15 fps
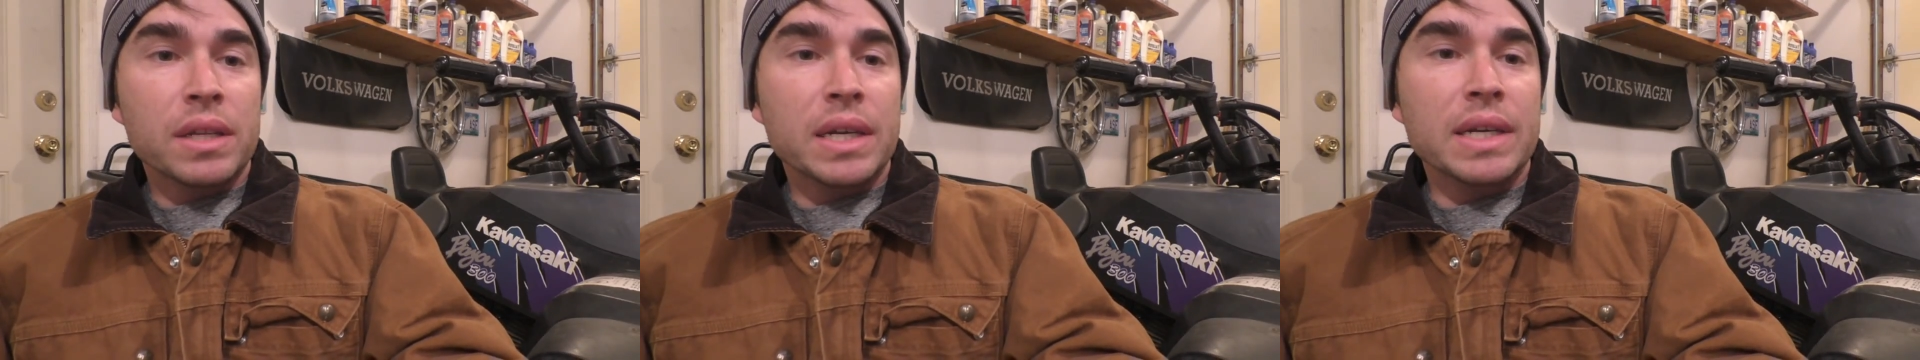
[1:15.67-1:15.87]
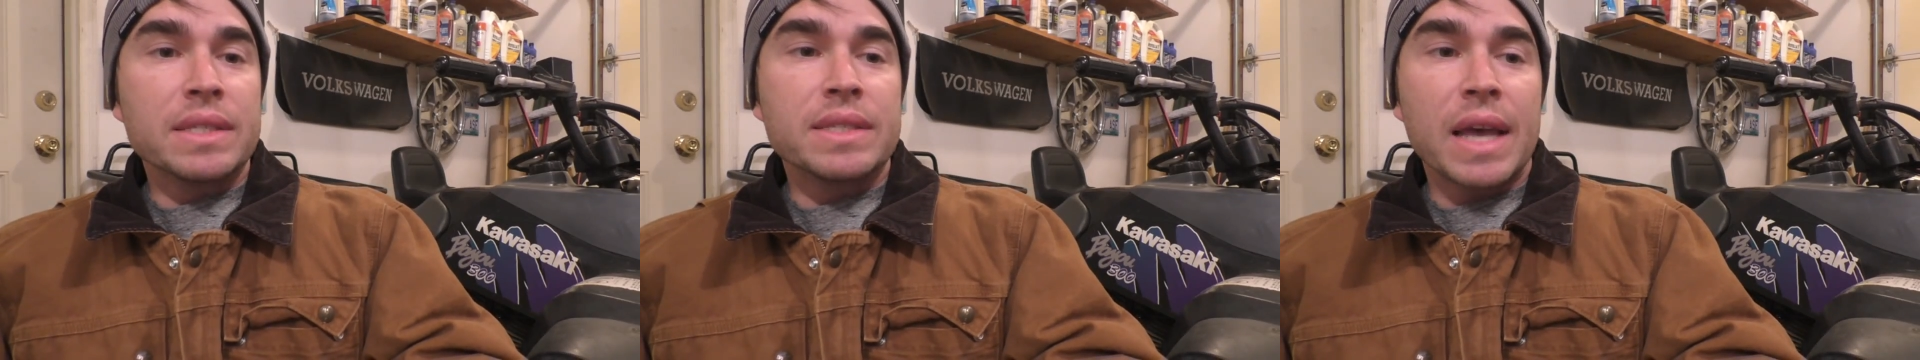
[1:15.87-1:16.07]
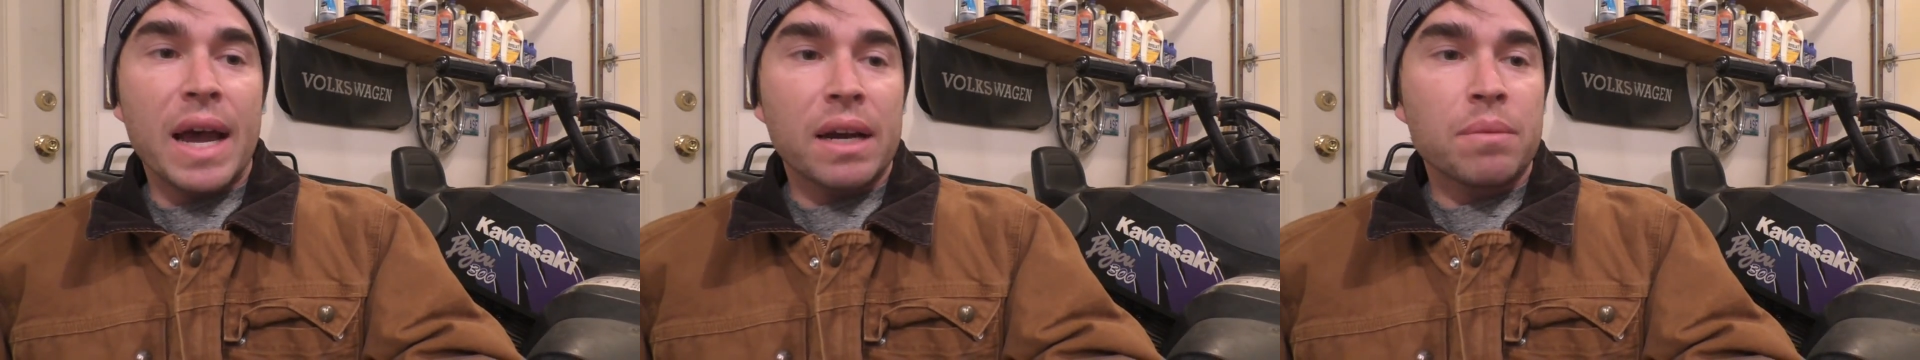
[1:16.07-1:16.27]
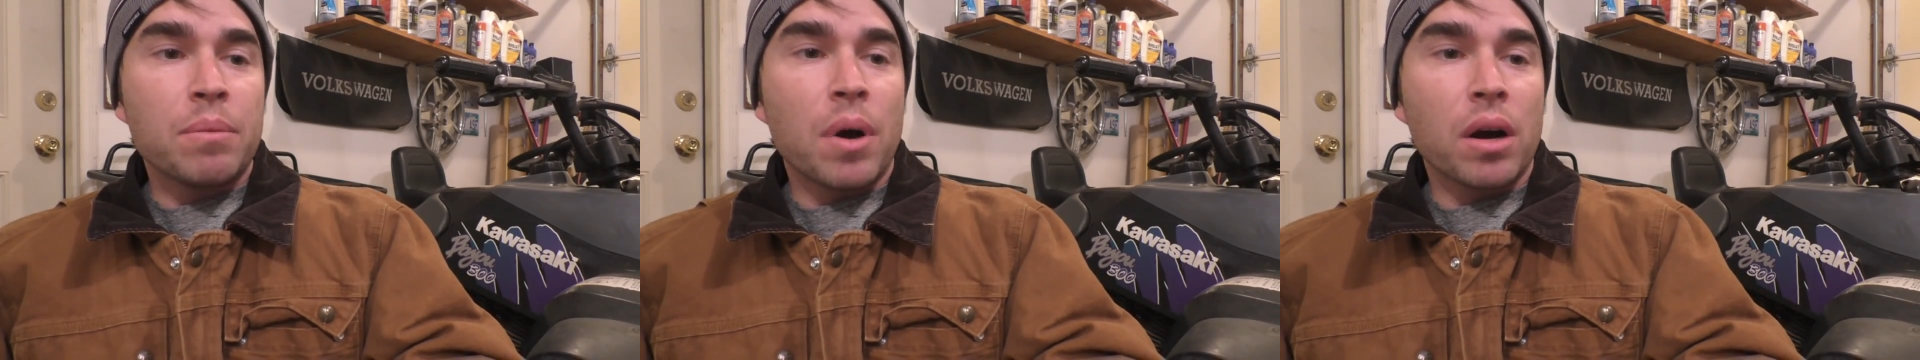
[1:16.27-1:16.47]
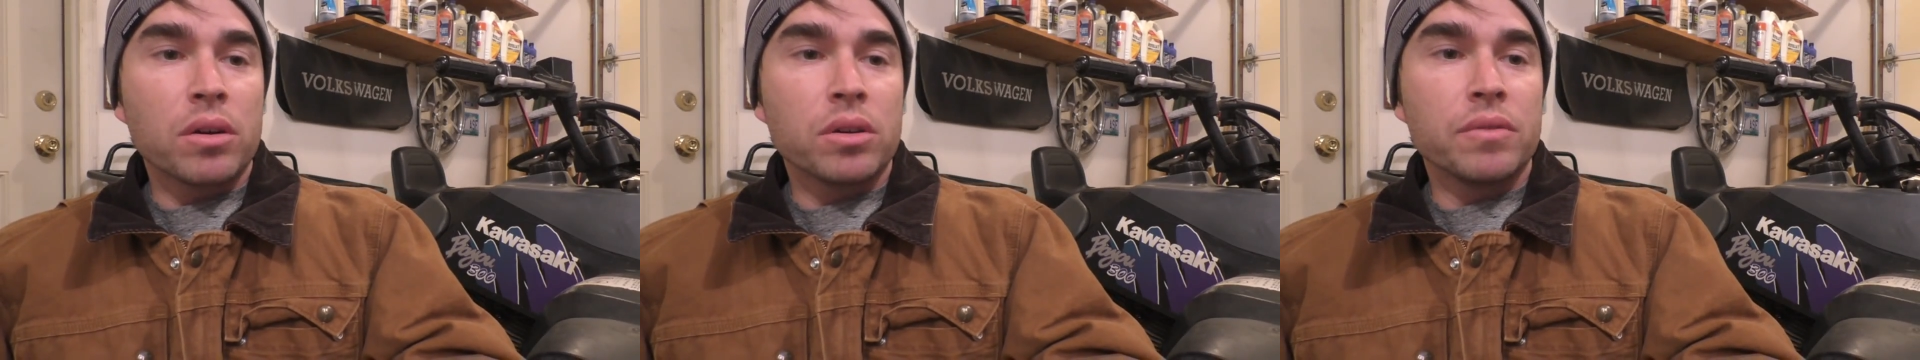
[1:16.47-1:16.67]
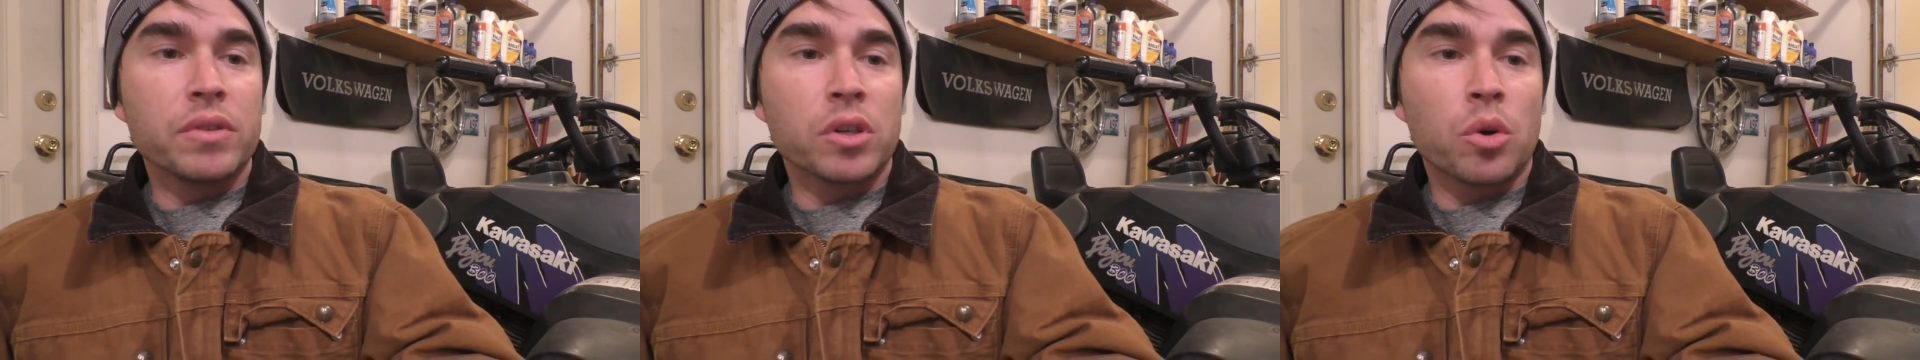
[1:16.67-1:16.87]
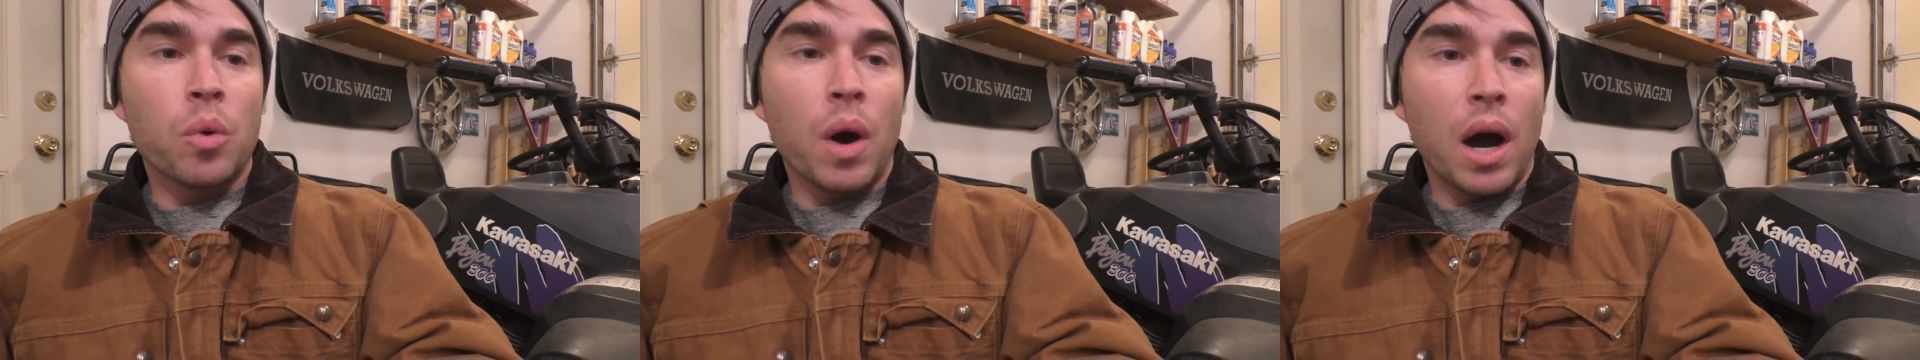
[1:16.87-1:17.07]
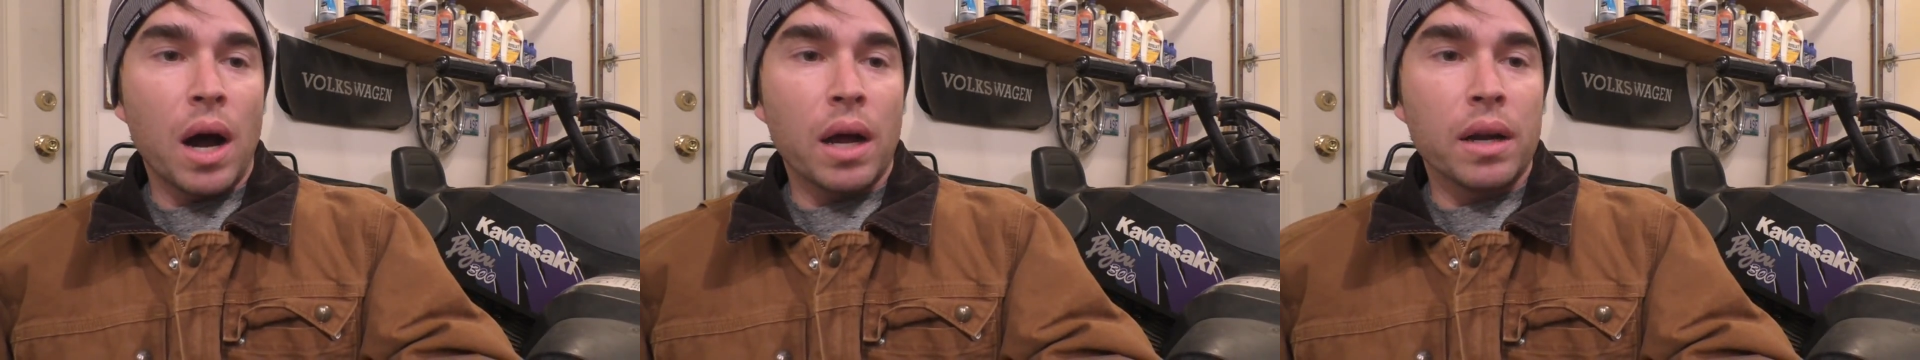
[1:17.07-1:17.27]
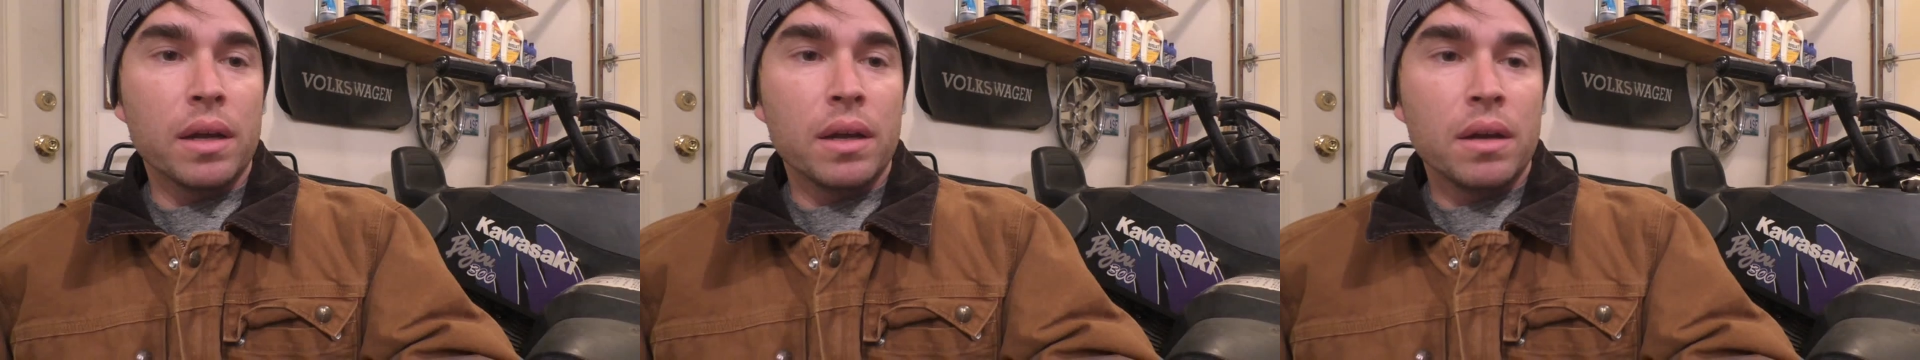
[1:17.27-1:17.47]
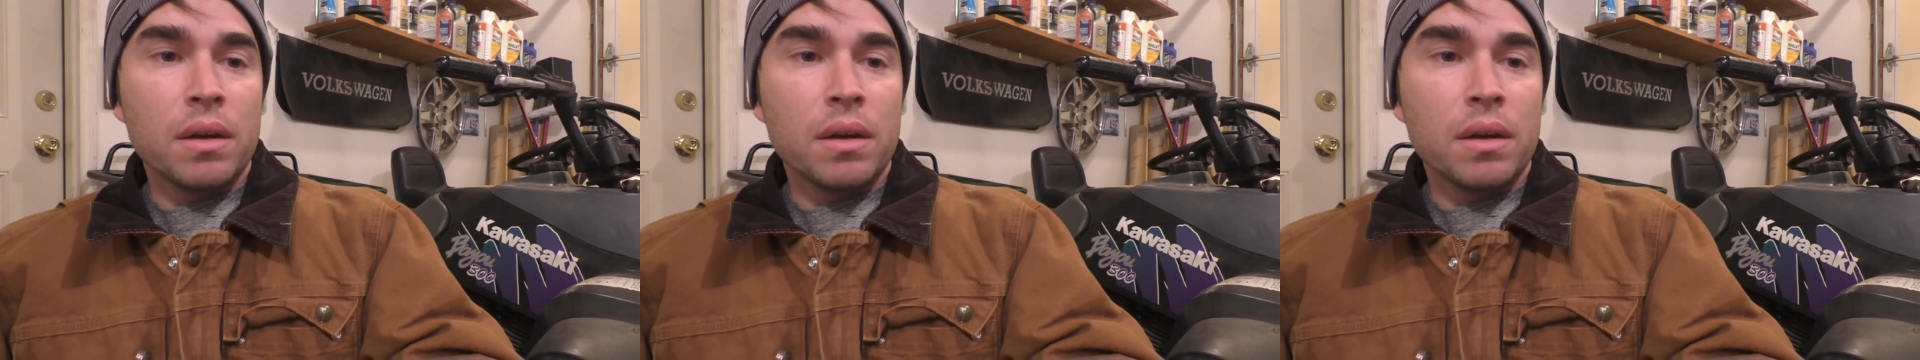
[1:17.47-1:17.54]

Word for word: the exact model of your quad,